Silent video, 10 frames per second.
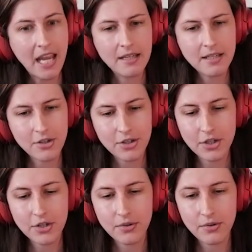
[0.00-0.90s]
in addition
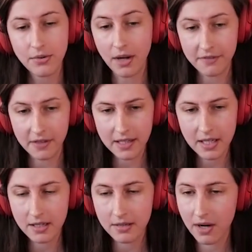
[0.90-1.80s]
to
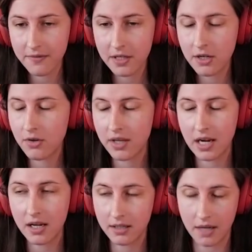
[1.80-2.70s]
affiliate revenue that
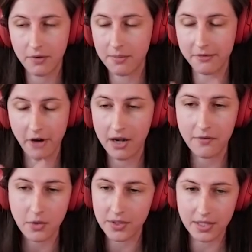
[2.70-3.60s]
I get from a variety of
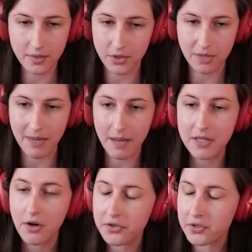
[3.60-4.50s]
sources, which I'm happy
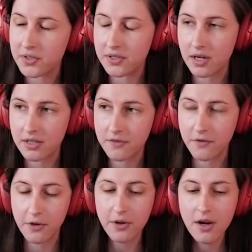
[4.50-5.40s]
to also discuss
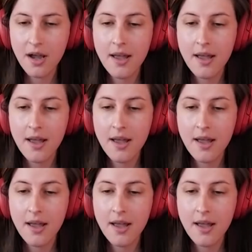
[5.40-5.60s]
further.